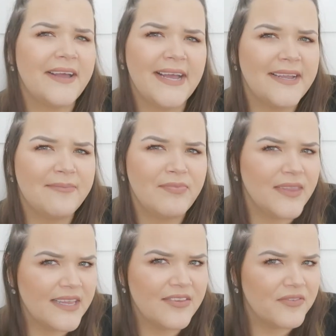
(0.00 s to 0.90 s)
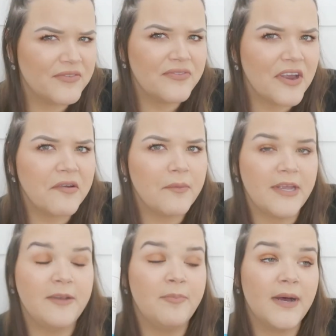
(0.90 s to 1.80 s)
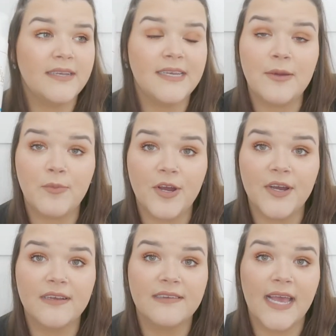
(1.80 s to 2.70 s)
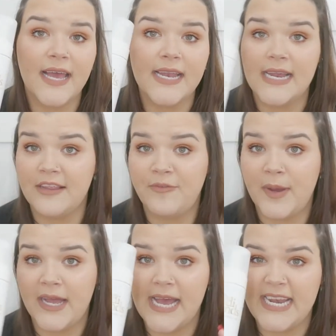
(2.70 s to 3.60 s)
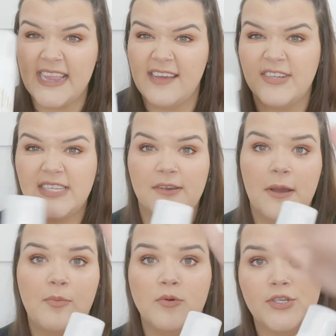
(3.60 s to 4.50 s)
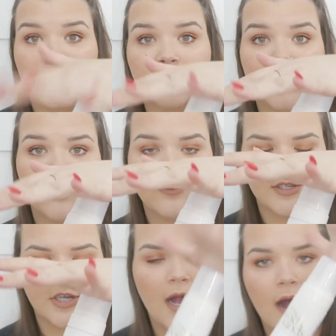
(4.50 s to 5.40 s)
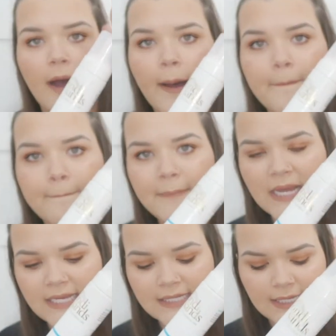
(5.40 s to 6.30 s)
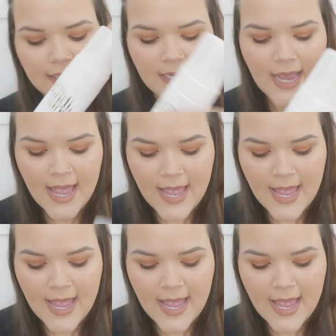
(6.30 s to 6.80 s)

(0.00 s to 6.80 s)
Like it's very weird, but it works and I live by it and I love it. So I bought two of those, which are amazing.